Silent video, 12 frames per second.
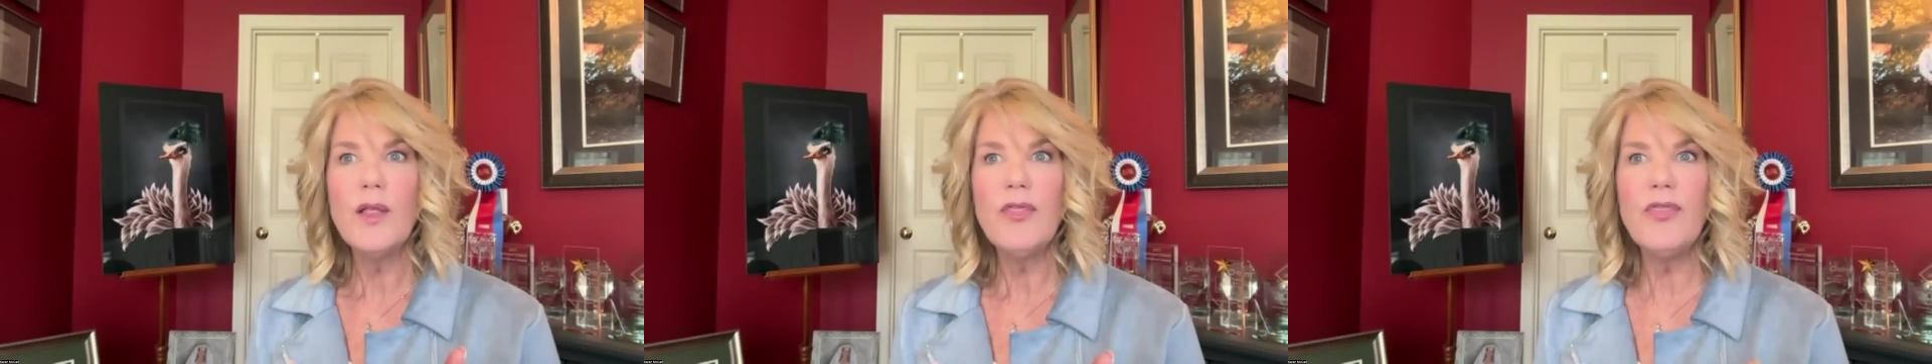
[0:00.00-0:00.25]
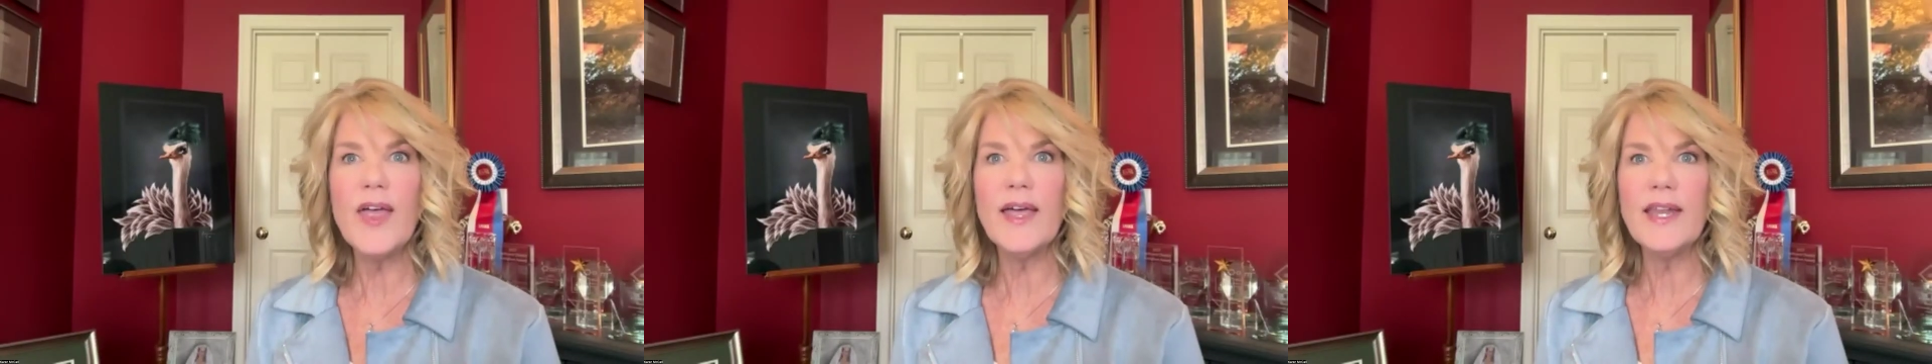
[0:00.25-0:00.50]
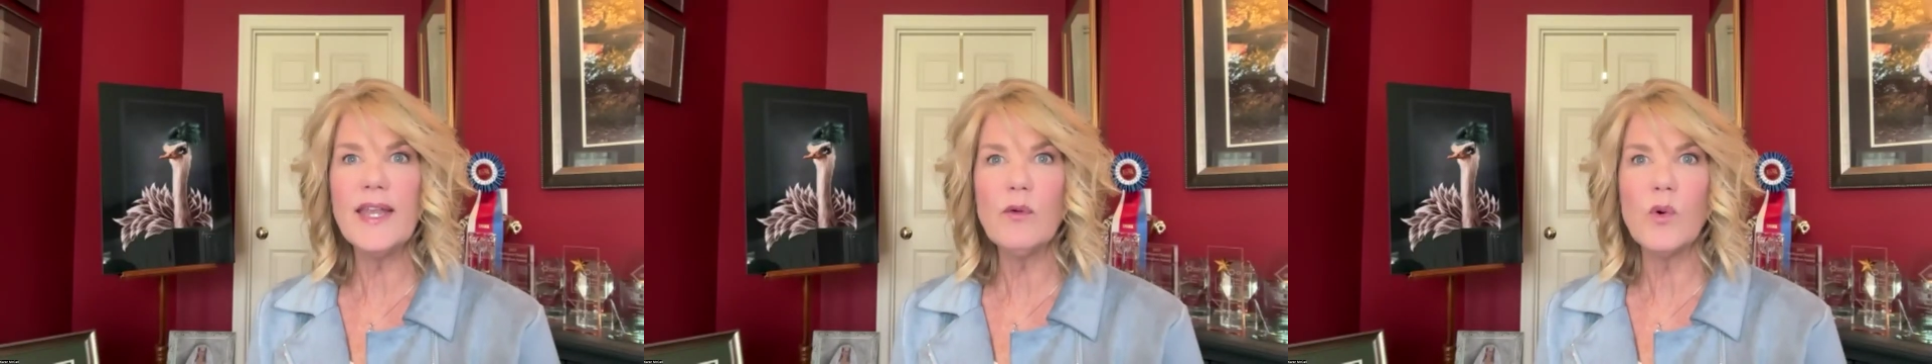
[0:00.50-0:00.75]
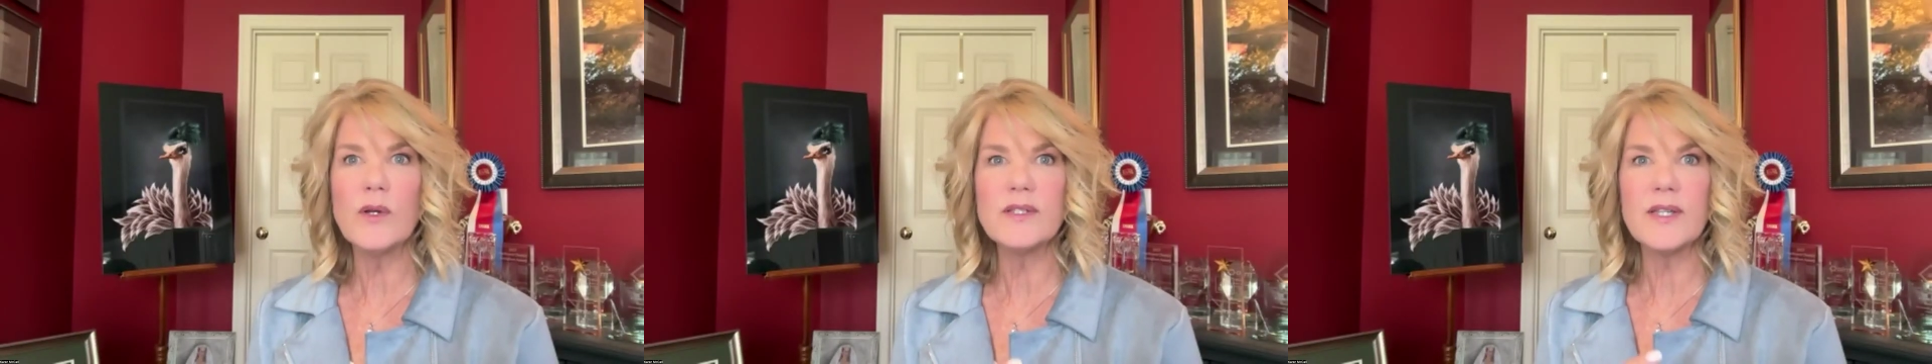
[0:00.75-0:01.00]
that
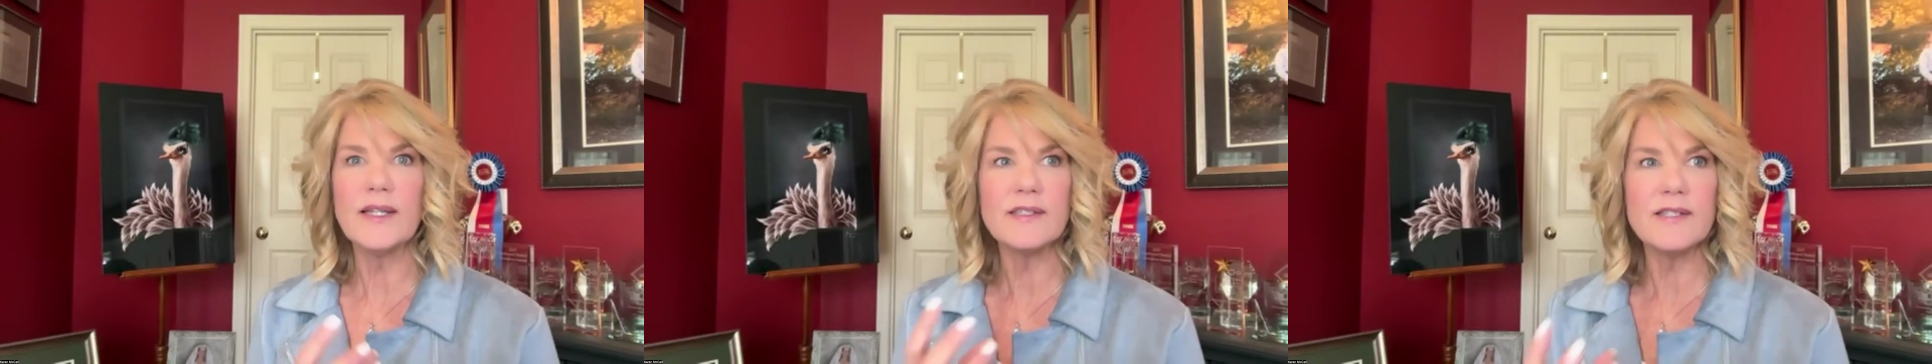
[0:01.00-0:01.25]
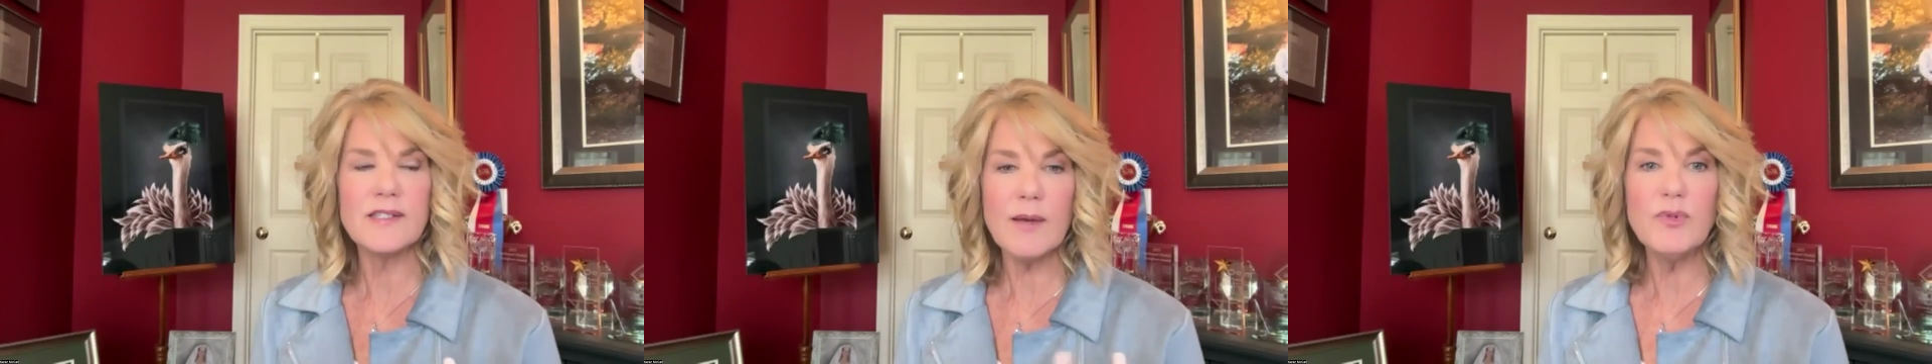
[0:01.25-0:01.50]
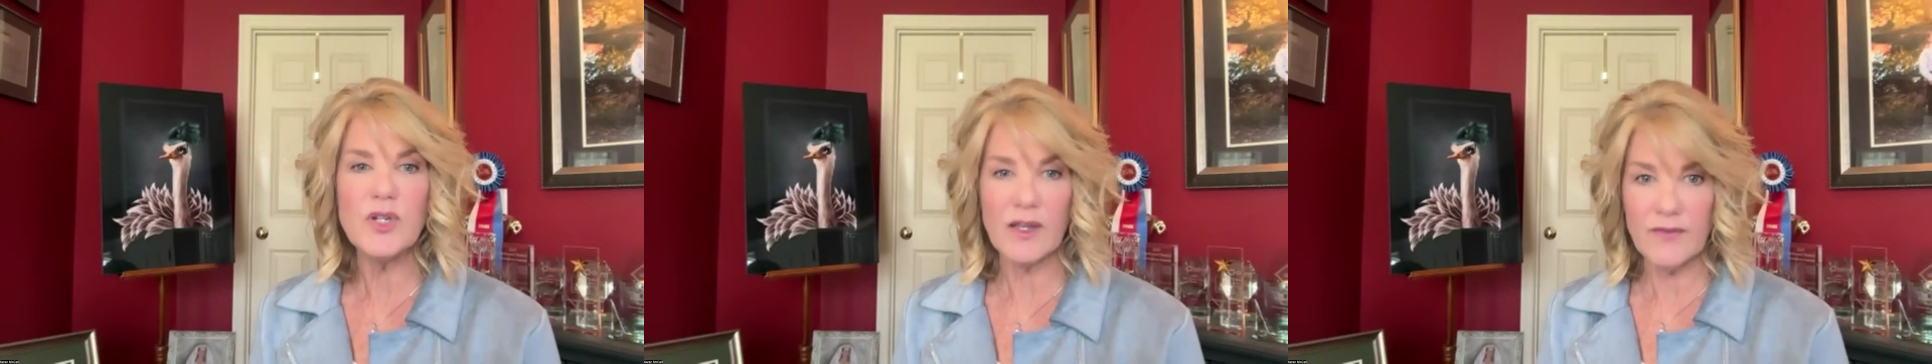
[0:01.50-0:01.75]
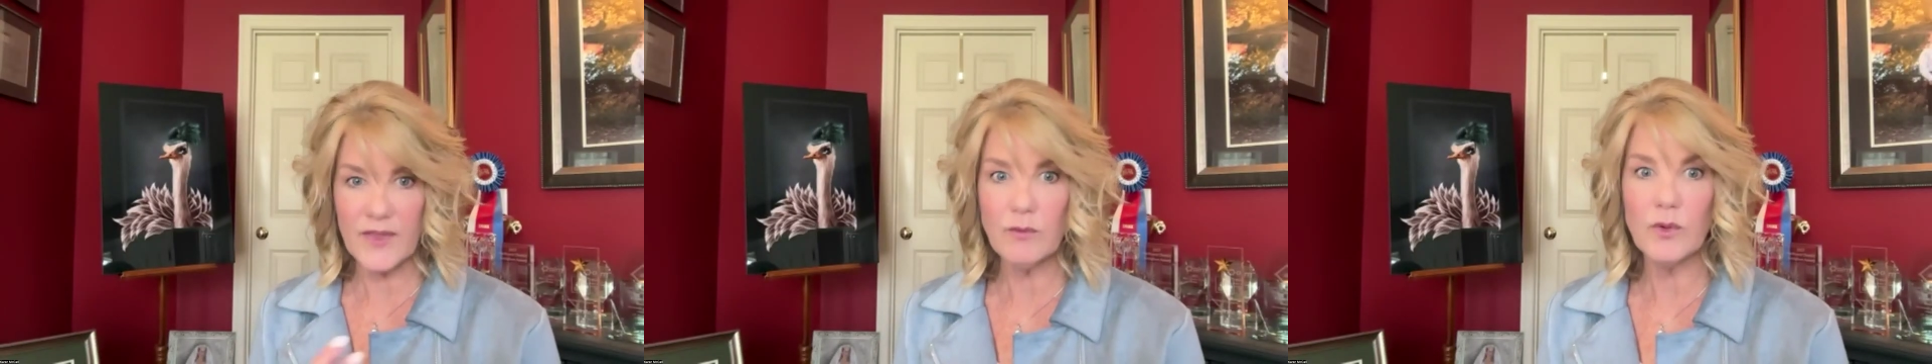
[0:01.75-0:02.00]
it was like a
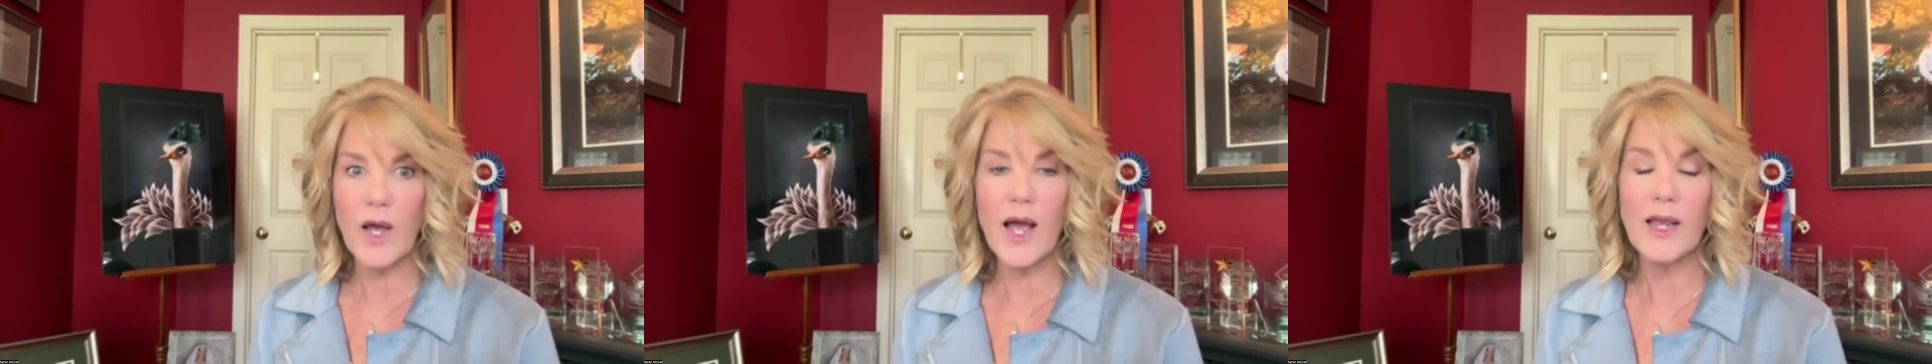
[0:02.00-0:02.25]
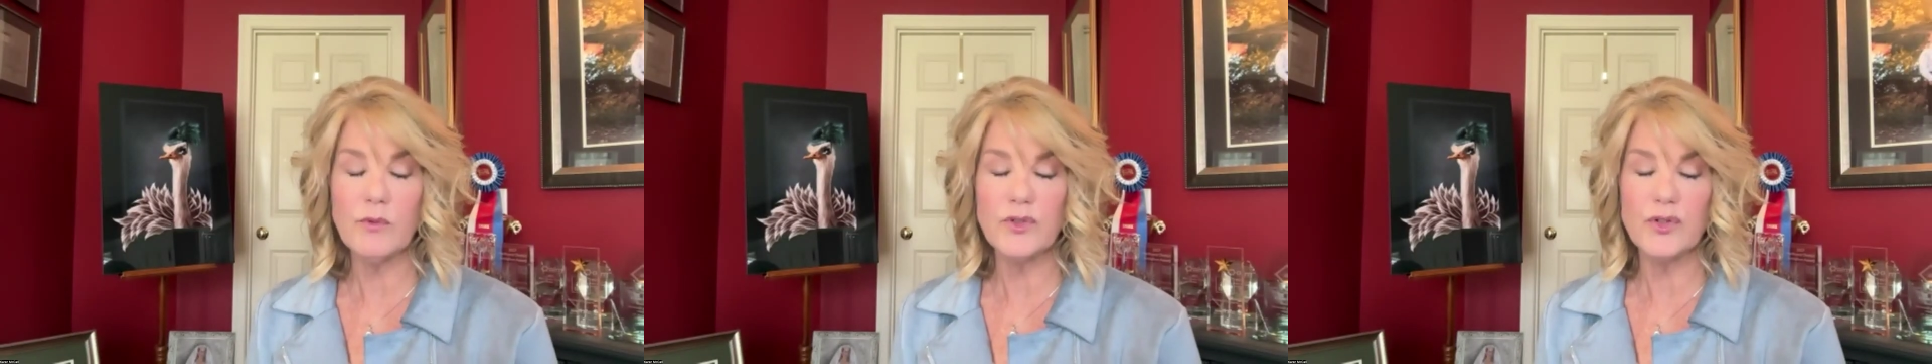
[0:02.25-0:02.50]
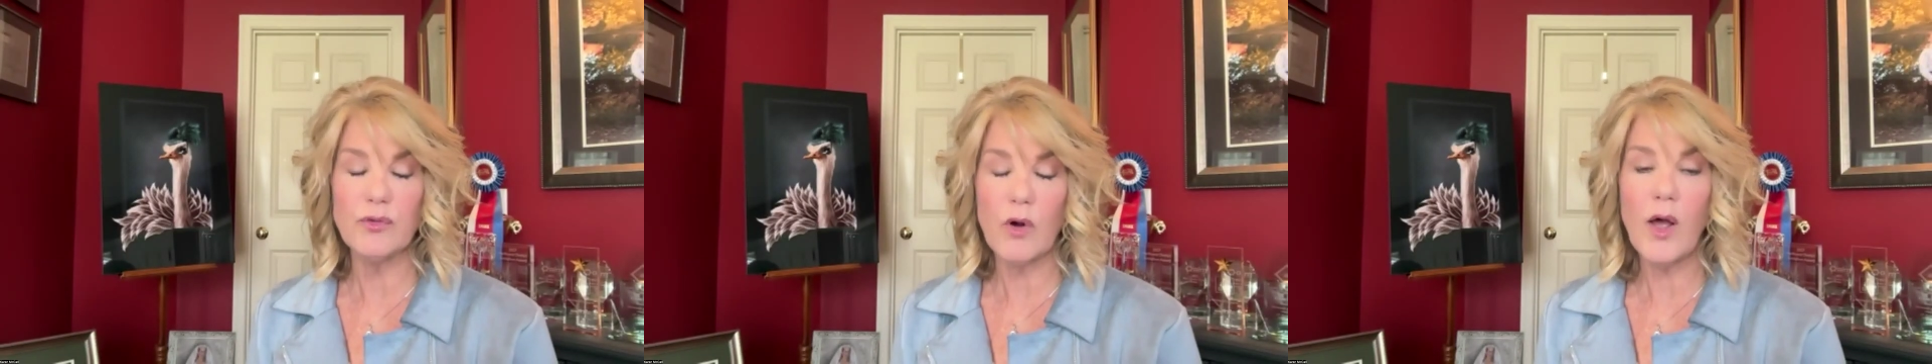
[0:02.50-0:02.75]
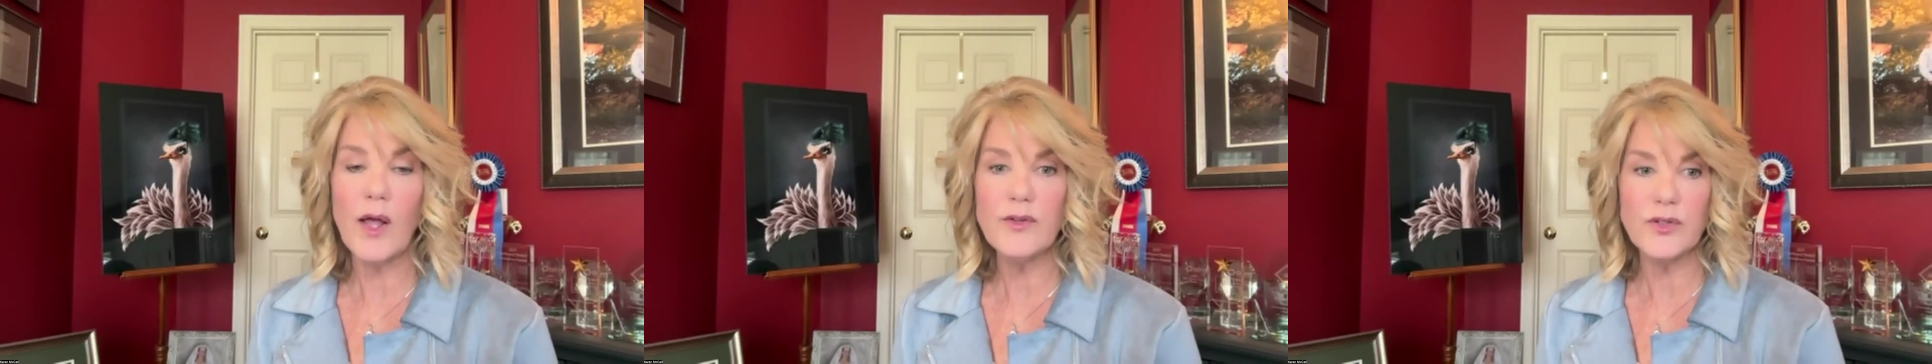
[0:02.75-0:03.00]
subject that I was
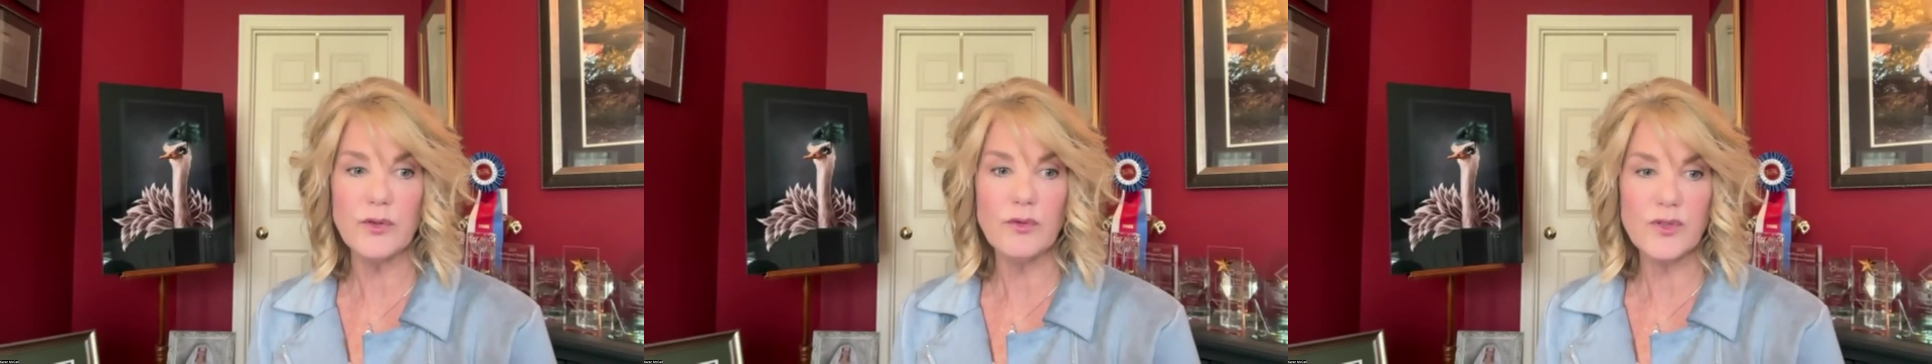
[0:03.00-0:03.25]
drawn to.